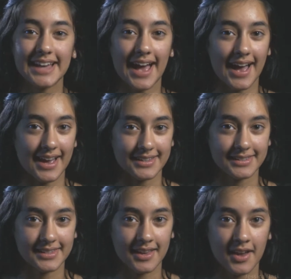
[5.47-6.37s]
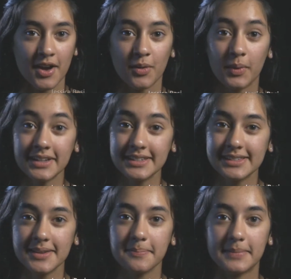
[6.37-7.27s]
to ask, what does
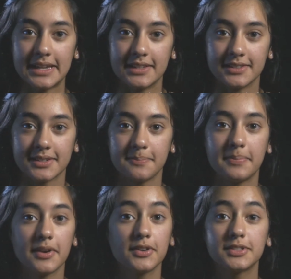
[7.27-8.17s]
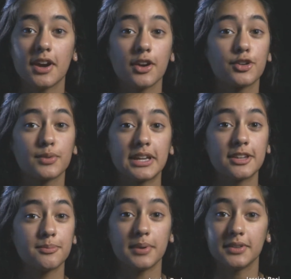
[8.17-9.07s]
it mean to build a
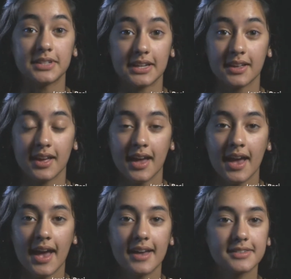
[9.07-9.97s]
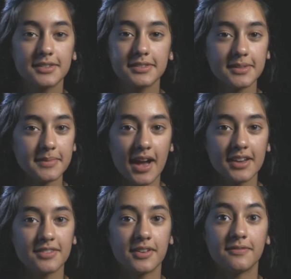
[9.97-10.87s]
green building? Is there some
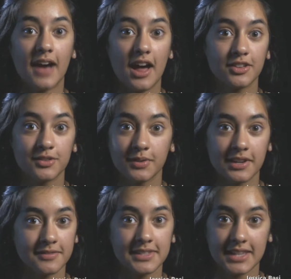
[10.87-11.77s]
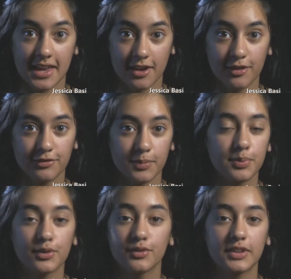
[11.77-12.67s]
kind of evaluative scale for
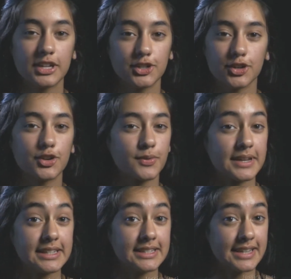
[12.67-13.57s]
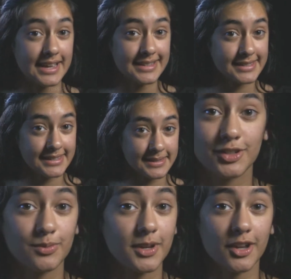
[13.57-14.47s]
proving your greenness?
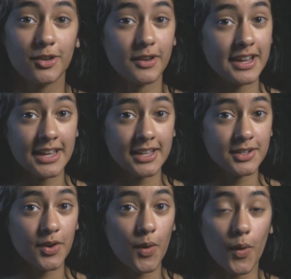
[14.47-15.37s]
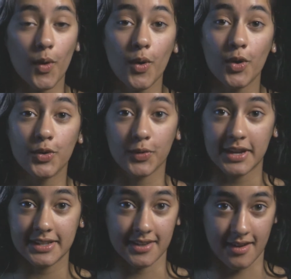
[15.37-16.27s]
To be green or
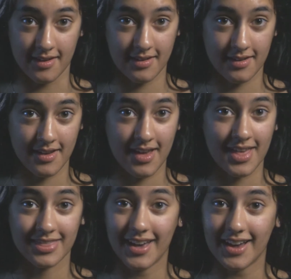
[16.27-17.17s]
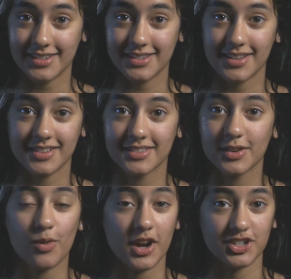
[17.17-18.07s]
greener? That is the
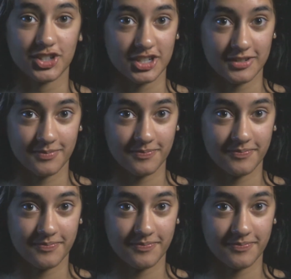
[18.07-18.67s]
question.